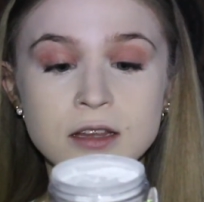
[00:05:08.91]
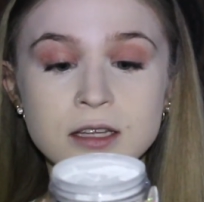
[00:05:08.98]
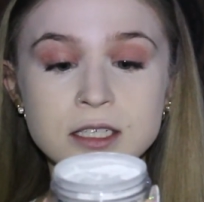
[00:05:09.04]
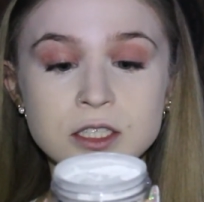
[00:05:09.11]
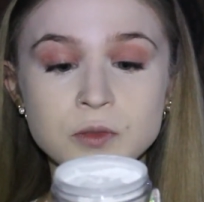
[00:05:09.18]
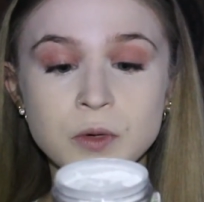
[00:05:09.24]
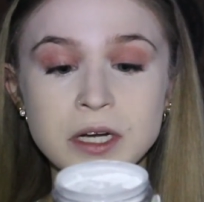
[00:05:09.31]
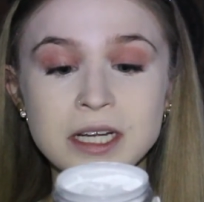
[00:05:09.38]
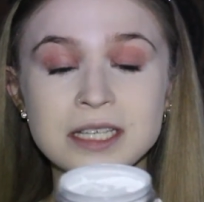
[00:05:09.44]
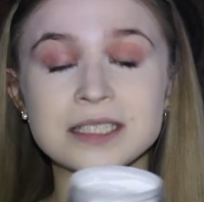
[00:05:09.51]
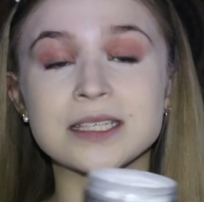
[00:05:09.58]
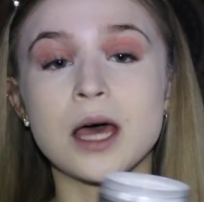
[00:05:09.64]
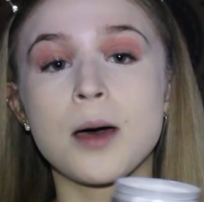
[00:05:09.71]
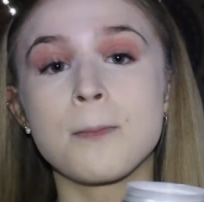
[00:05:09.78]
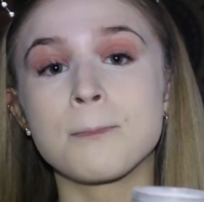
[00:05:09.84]
This one
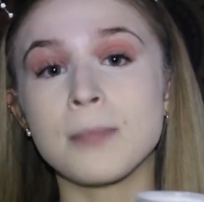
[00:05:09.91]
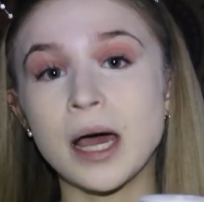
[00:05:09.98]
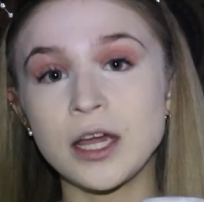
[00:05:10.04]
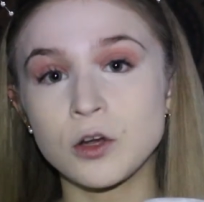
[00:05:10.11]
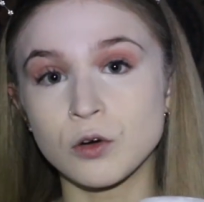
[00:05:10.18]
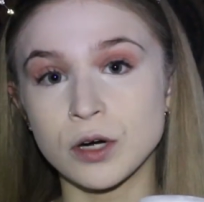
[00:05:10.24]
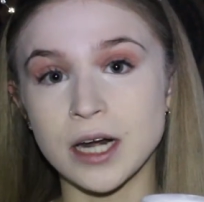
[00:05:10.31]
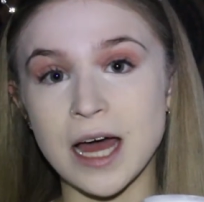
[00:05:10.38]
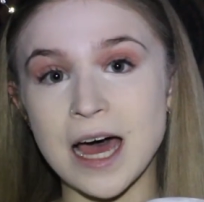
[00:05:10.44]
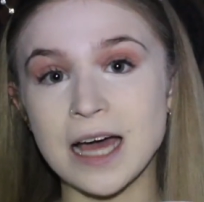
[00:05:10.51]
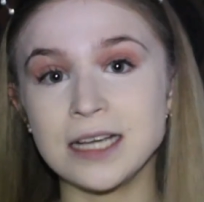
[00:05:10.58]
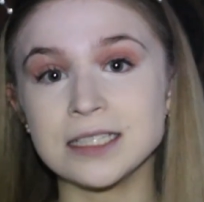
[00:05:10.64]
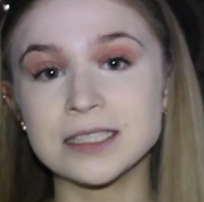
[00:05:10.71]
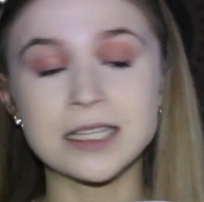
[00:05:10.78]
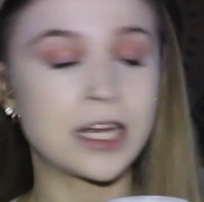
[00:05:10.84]
is
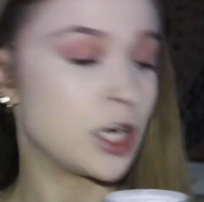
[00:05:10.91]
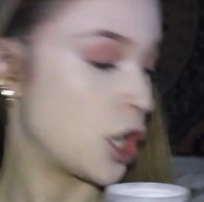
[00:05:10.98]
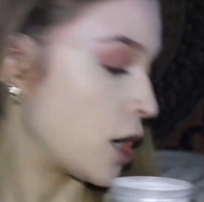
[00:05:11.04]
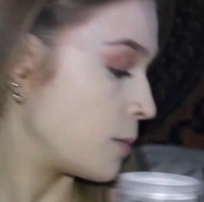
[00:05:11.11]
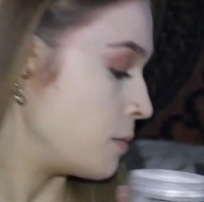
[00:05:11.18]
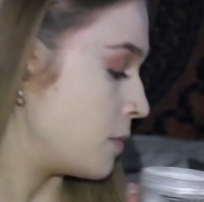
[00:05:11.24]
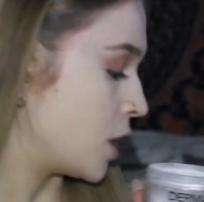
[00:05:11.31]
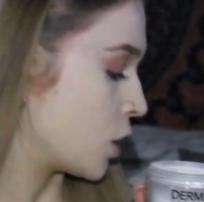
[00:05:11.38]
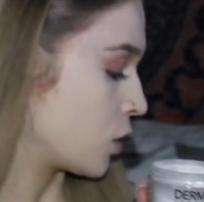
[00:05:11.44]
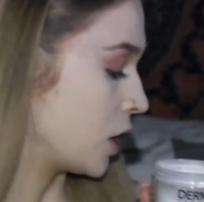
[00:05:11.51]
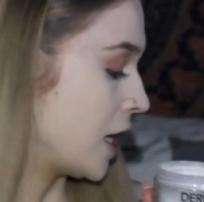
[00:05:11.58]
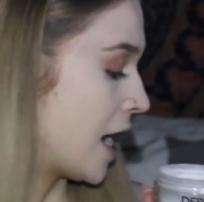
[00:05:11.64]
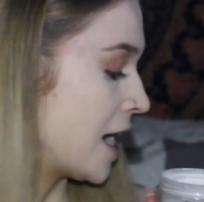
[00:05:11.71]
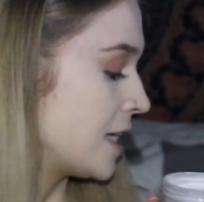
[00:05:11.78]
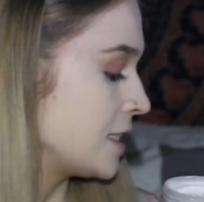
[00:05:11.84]
micronized and not
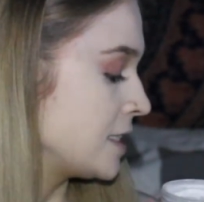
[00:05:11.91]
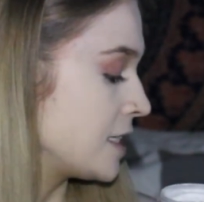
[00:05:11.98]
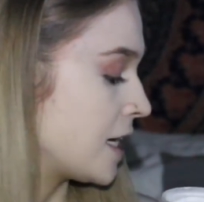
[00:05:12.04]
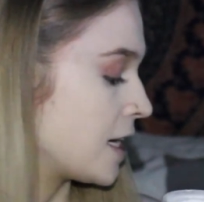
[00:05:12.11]
mineralized,